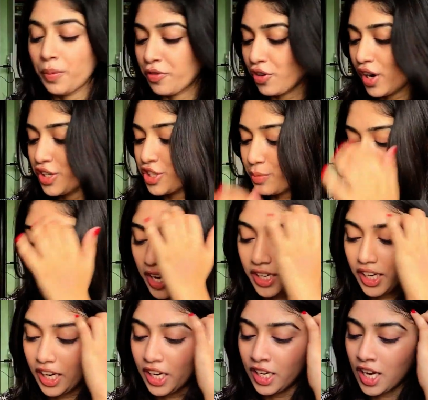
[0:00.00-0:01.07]
before I jump
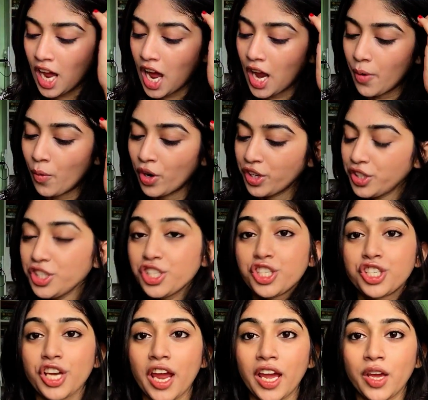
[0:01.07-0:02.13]
right in, I wanted to
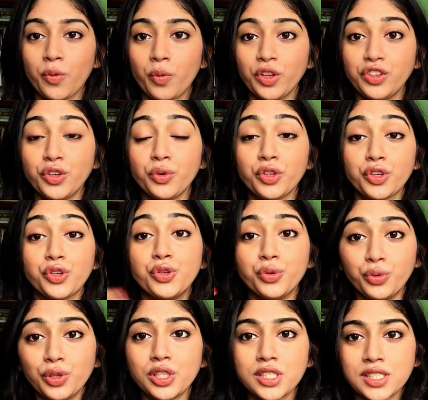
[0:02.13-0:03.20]
share with you the
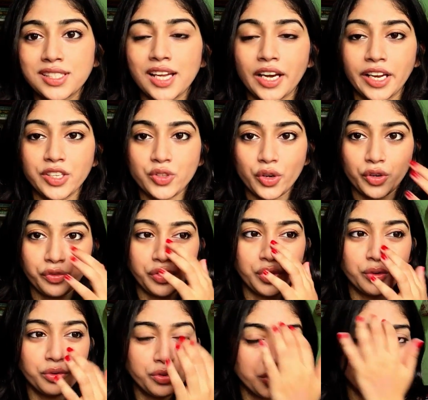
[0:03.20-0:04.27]
tools that I sort of
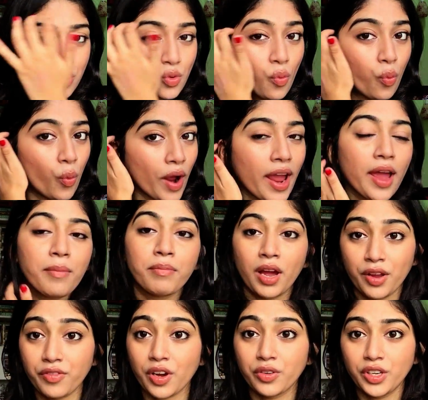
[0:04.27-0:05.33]
use to wear
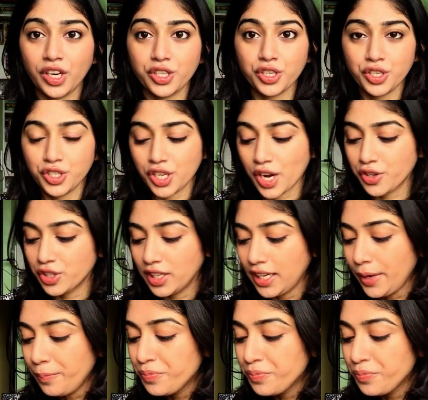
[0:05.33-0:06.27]
my foundation generally.